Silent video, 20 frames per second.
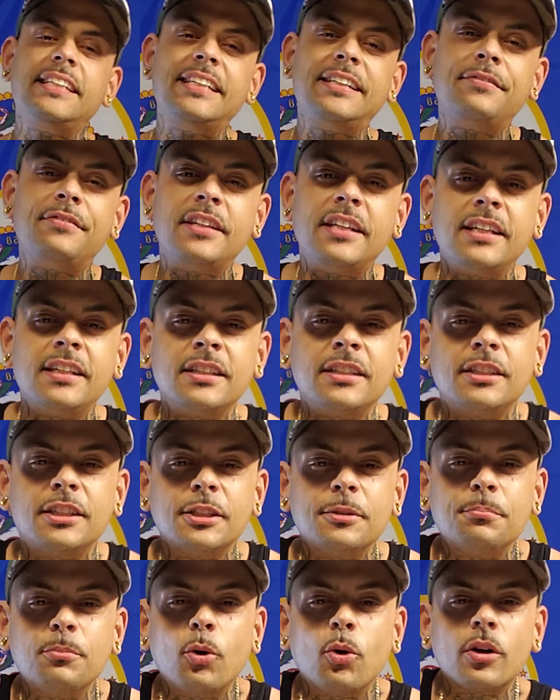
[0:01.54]
evening,
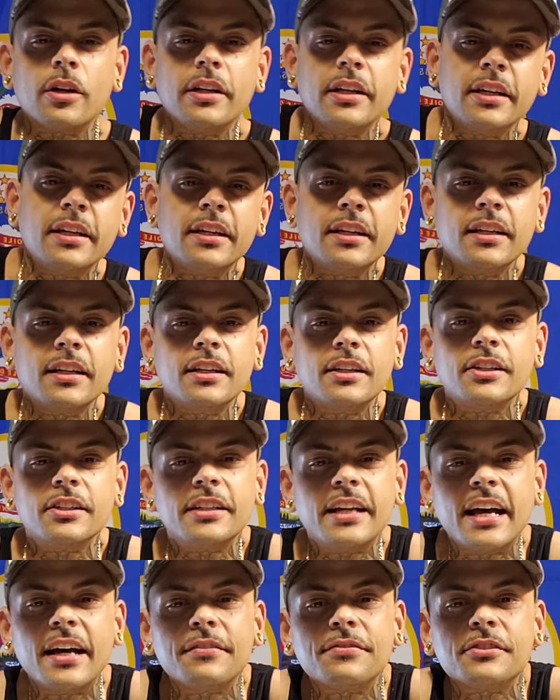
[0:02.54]
good morning,
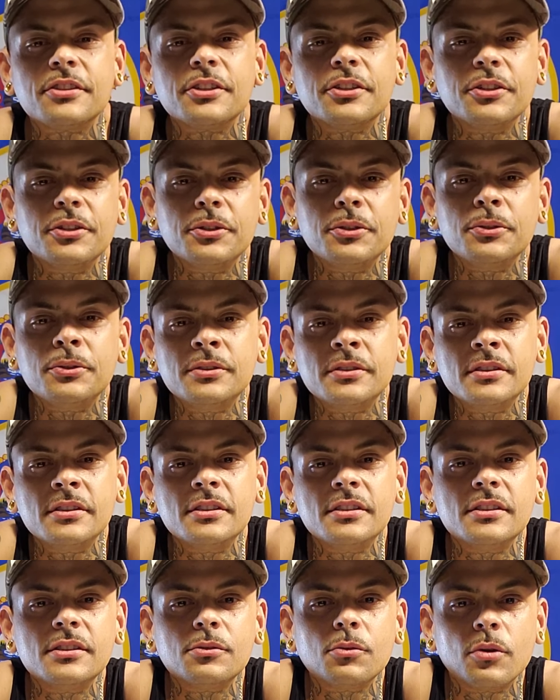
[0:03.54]
good
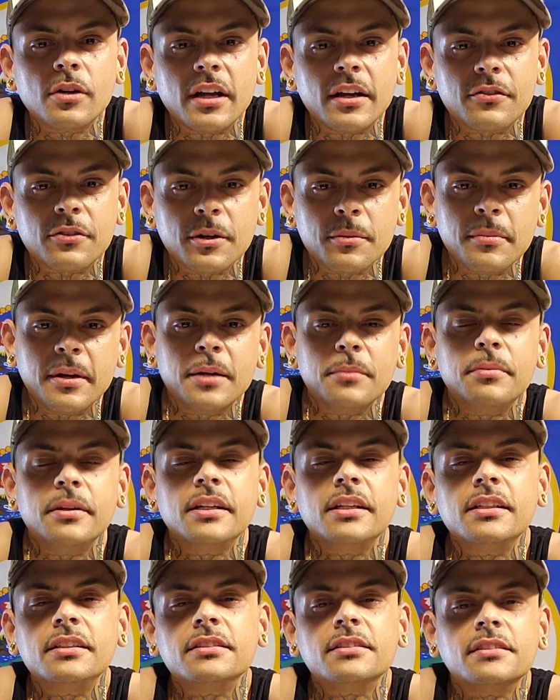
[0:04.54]
afternoon, whatever it may
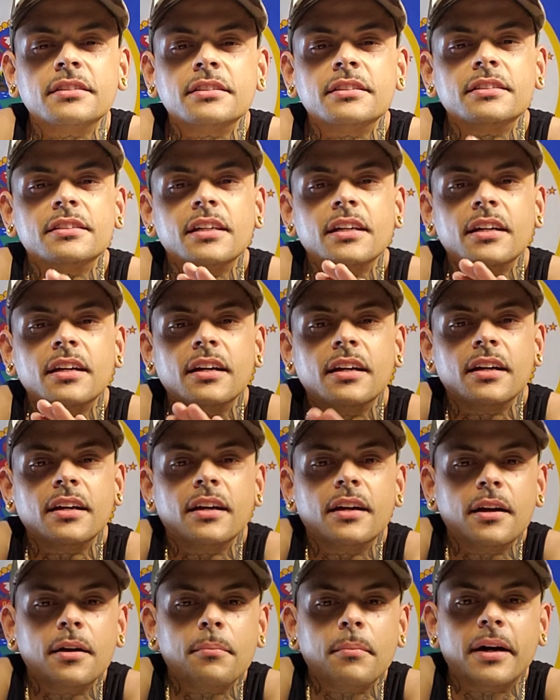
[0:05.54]
be.
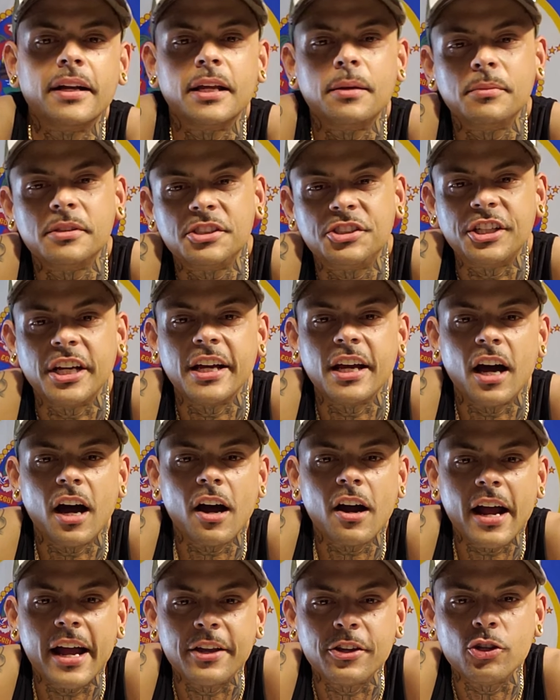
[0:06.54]
My name is
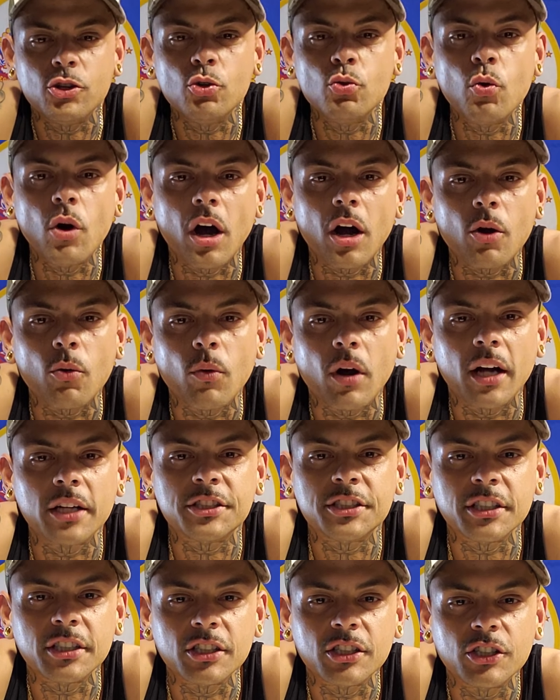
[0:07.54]
JR and you are
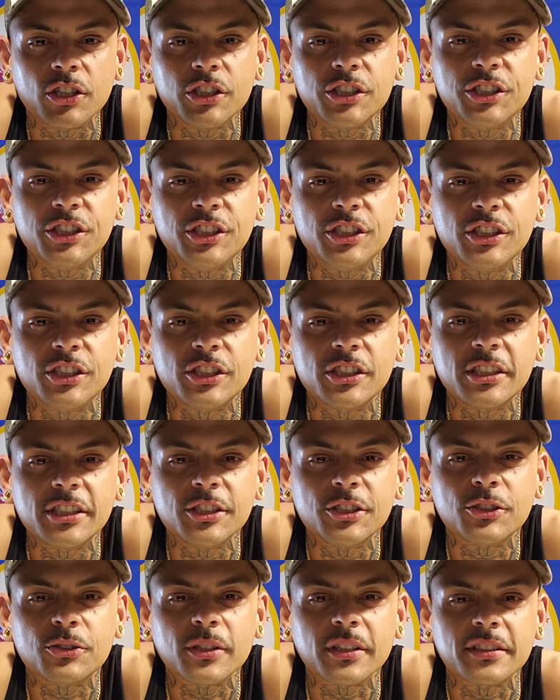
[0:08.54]
watching Kush
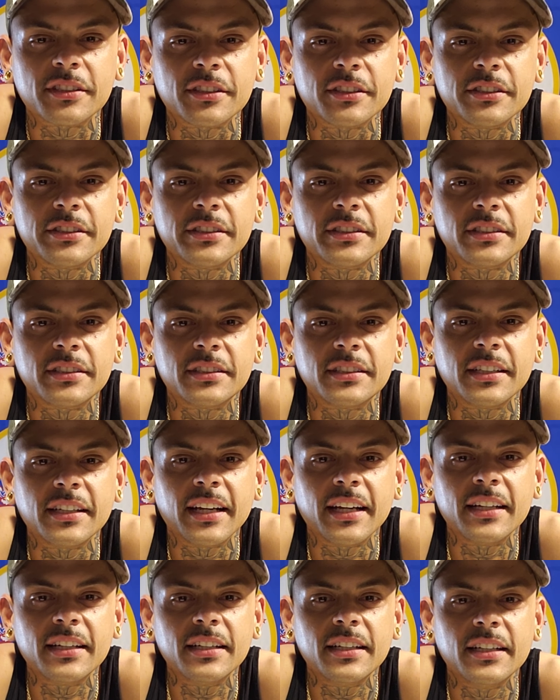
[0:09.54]
Constrictors.
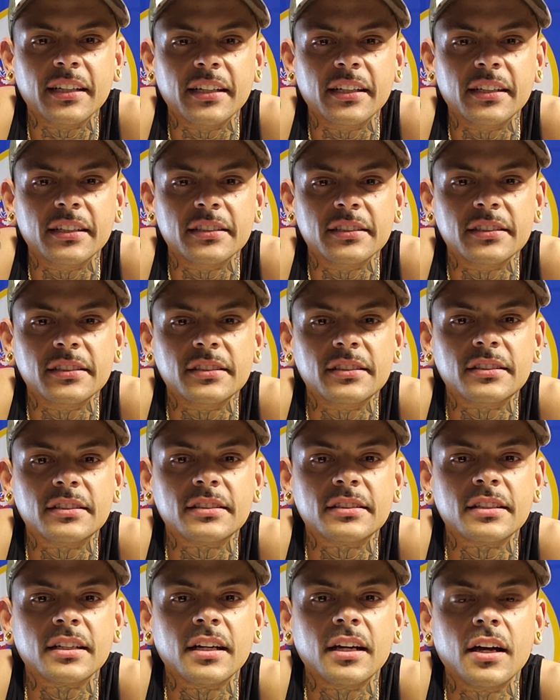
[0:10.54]
Today
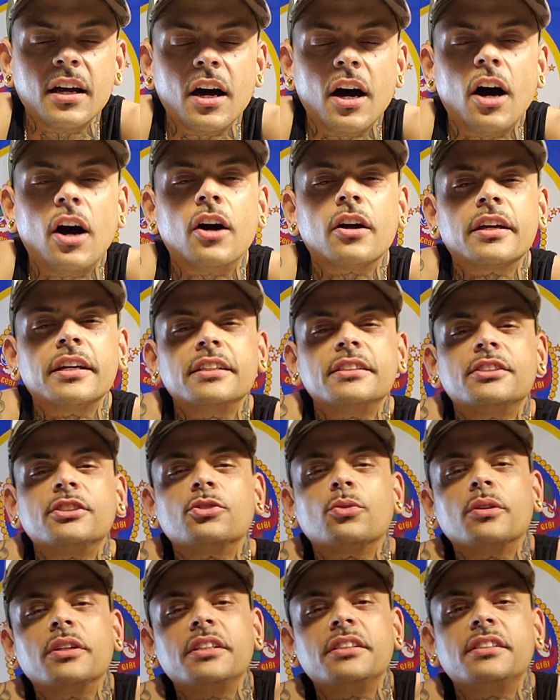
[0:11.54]
is
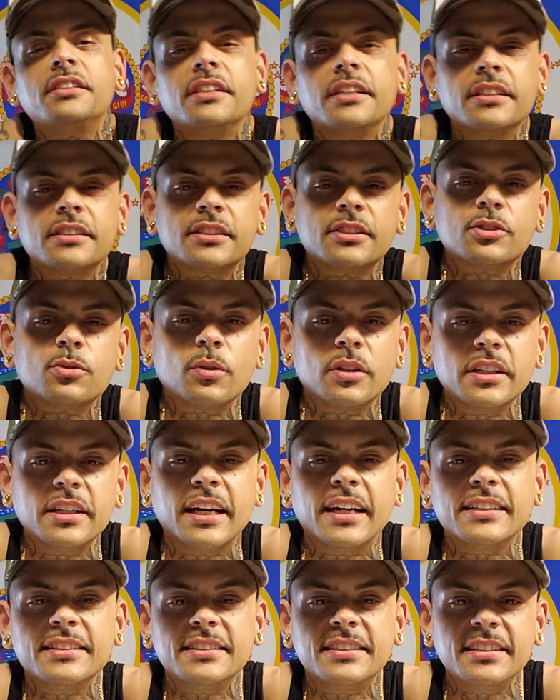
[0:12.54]
August 26,
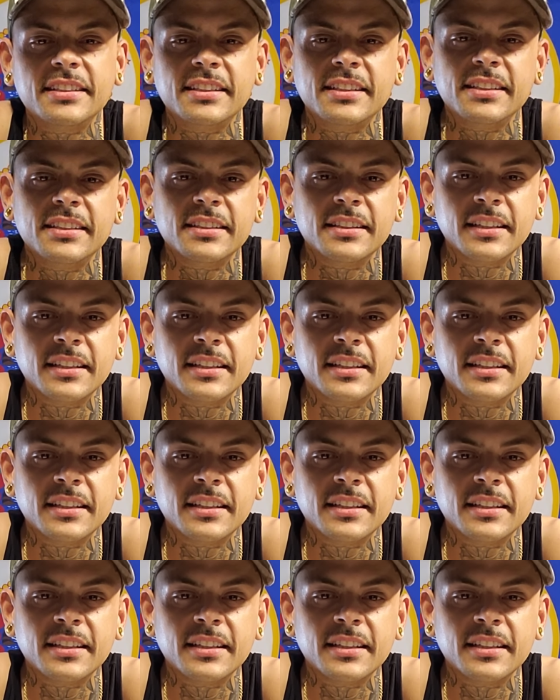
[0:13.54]
2019.